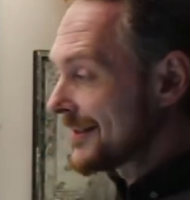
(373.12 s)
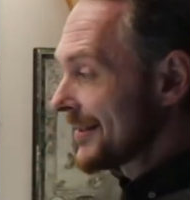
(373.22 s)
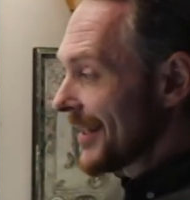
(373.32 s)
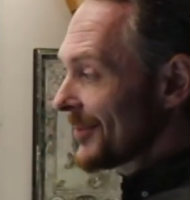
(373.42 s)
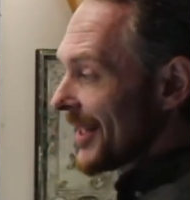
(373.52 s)

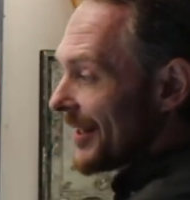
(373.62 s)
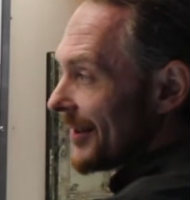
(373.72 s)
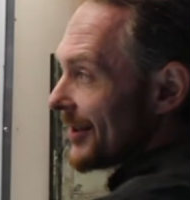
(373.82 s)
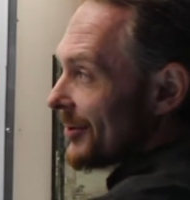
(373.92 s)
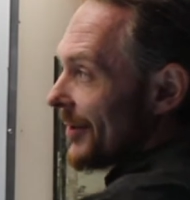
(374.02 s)
says I'm taking
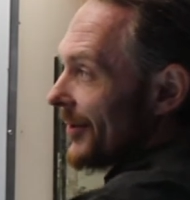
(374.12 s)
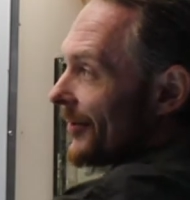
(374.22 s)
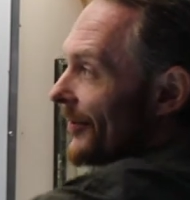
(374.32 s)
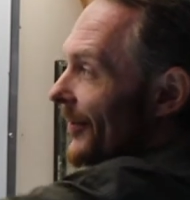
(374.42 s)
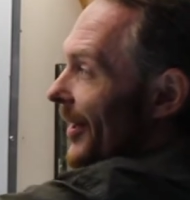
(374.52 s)
the
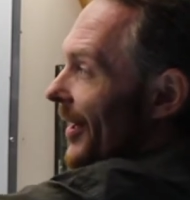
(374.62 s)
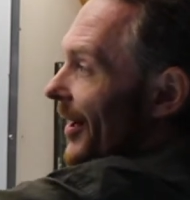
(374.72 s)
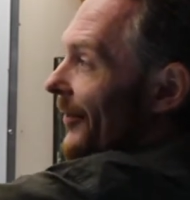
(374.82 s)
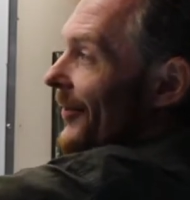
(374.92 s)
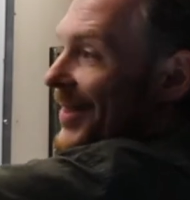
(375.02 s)
derivative
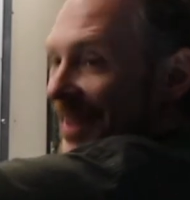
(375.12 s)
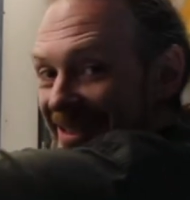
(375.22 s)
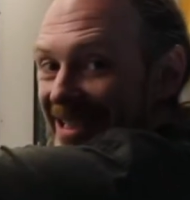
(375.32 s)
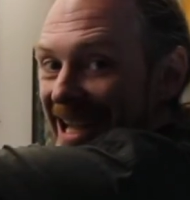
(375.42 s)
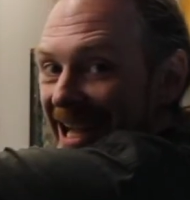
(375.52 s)
of
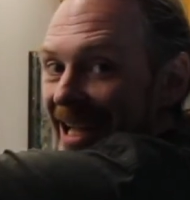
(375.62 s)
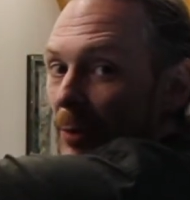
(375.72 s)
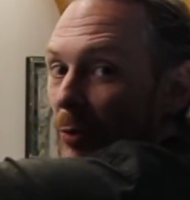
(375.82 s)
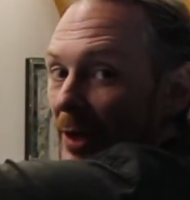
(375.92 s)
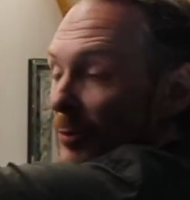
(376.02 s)
this
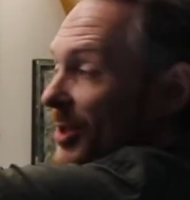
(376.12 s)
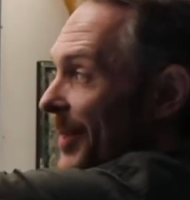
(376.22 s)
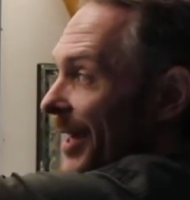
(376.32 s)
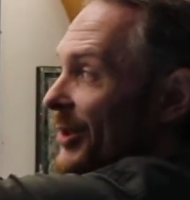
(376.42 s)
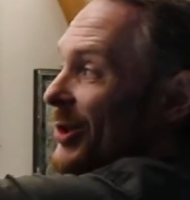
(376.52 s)
guy with
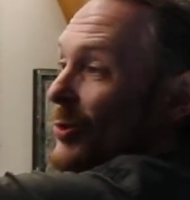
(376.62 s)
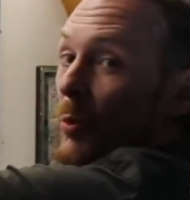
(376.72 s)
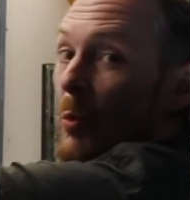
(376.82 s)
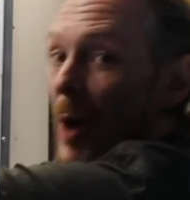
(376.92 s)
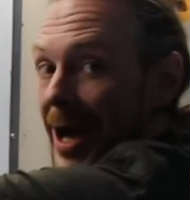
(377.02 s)
respect to
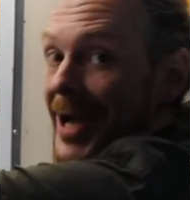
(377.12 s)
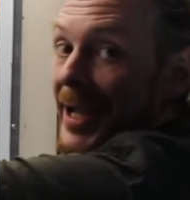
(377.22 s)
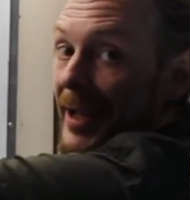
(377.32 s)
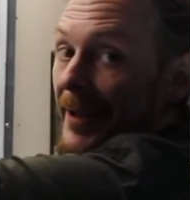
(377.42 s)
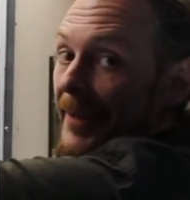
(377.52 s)
y,